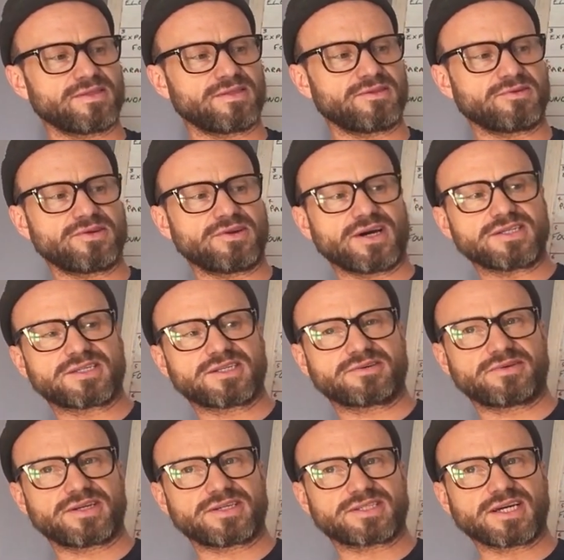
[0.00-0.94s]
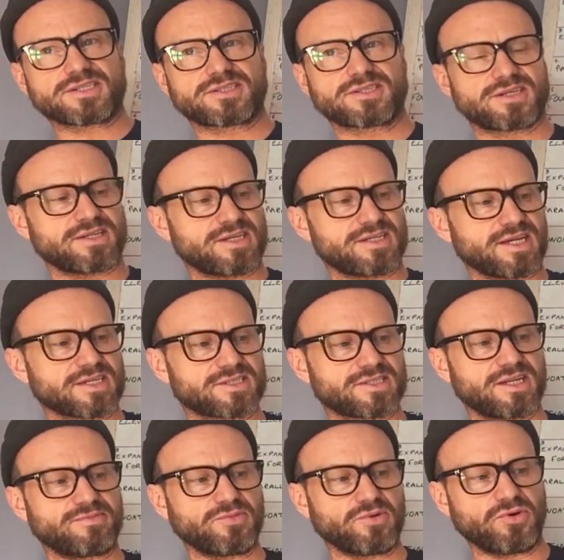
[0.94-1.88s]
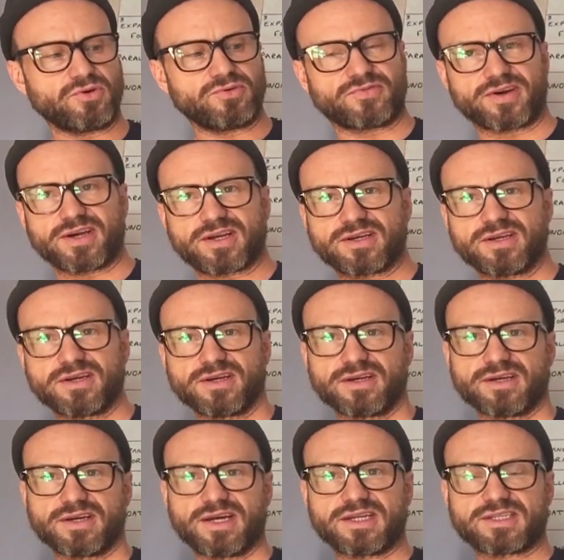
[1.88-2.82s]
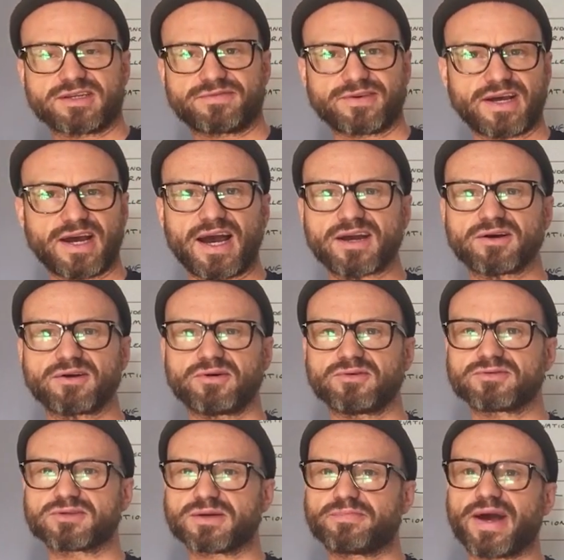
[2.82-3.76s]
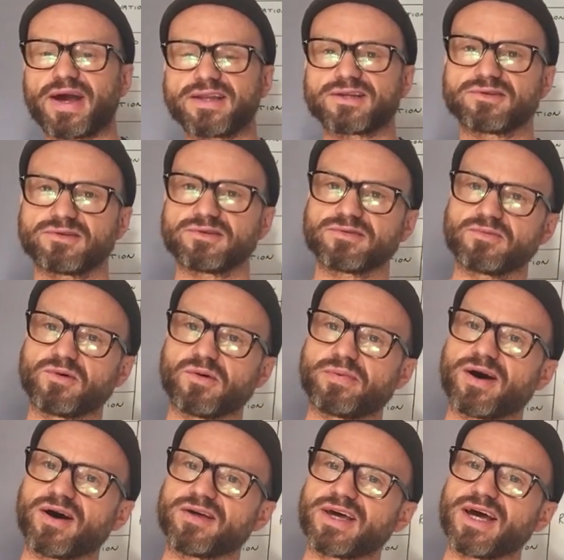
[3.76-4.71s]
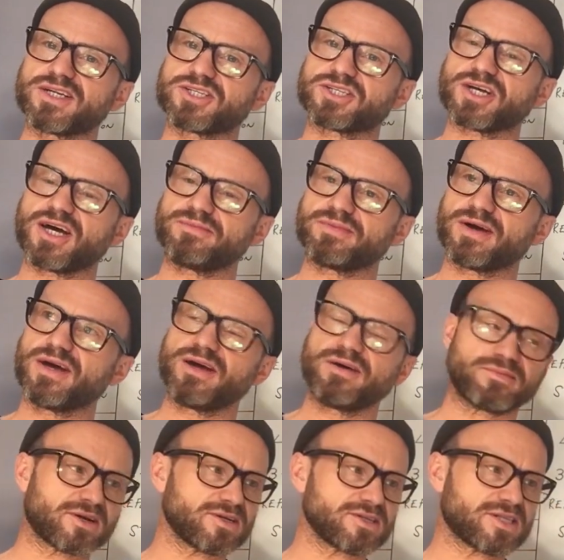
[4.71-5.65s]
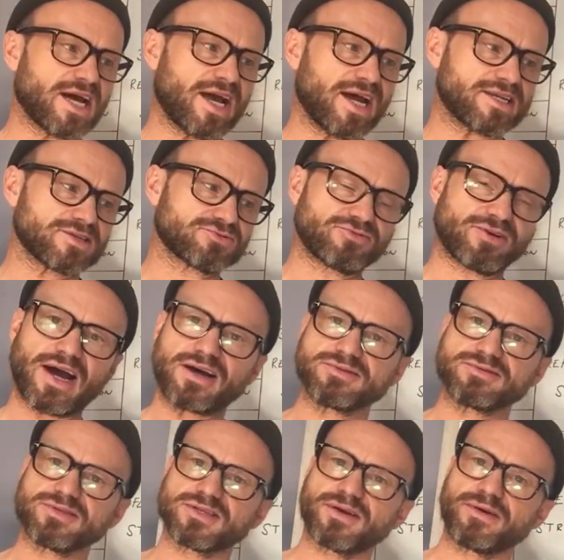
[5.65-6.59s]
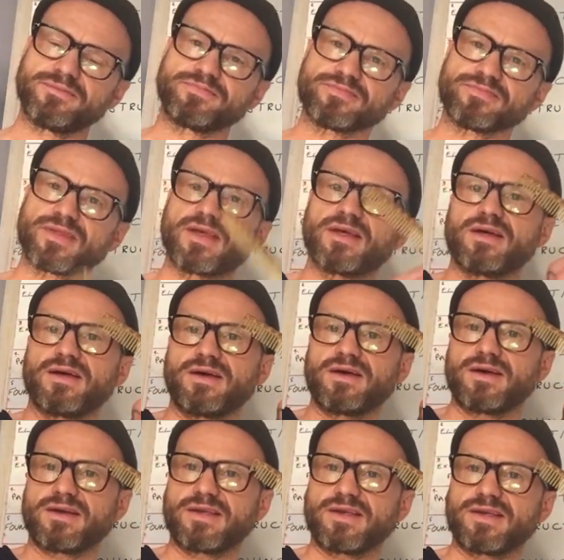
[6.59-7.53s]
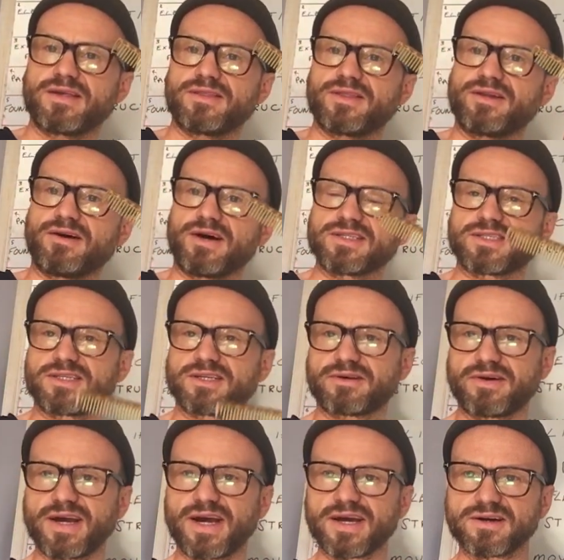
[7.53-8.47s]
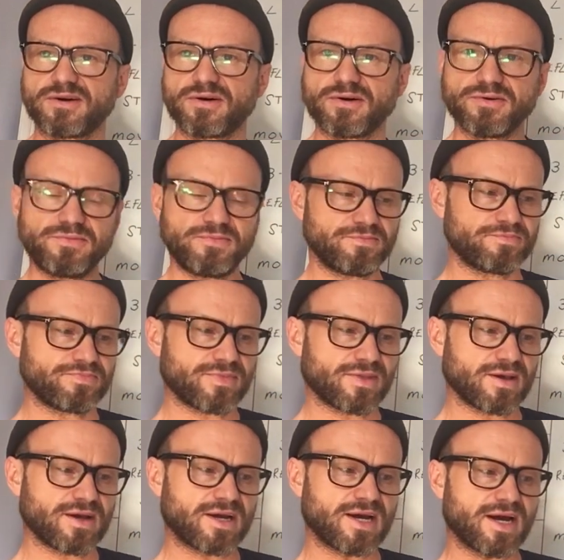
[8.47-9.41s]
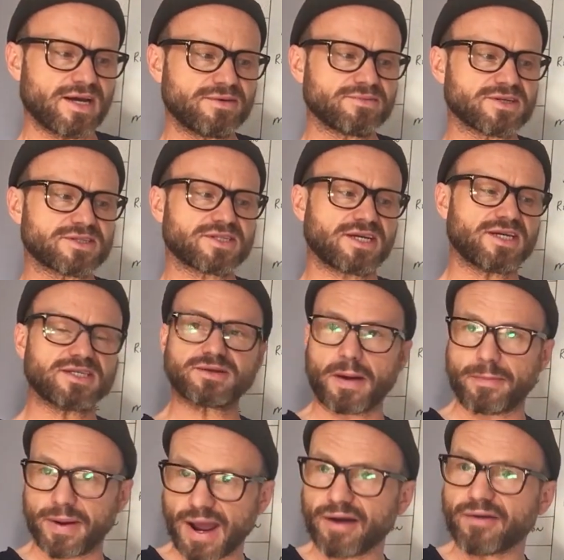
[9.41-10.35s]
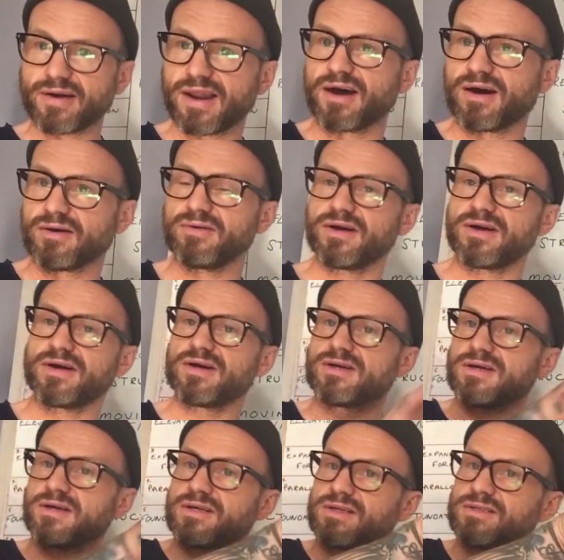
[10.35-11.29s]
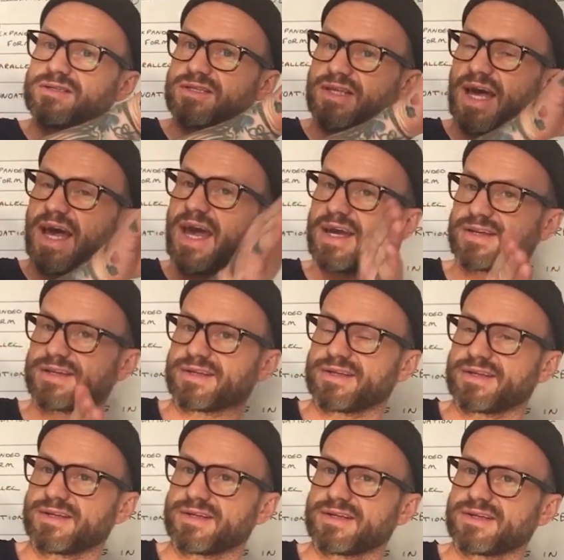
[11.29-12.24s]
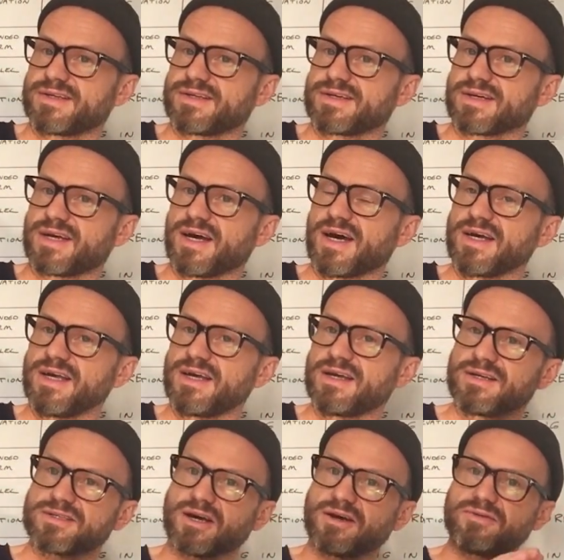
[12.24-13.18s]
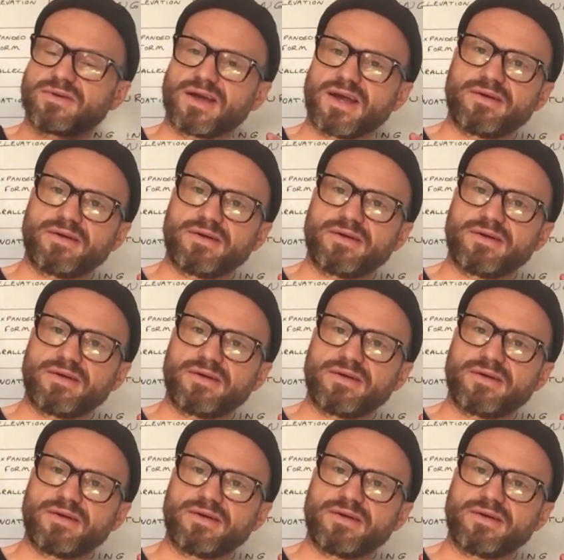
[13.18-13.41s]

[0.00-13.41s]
your 90-degree section is actually moving in a different angle depending on what part of the head shape. Because the head is round, the 90-degree angle, okay, which is parallel to the head, okay? So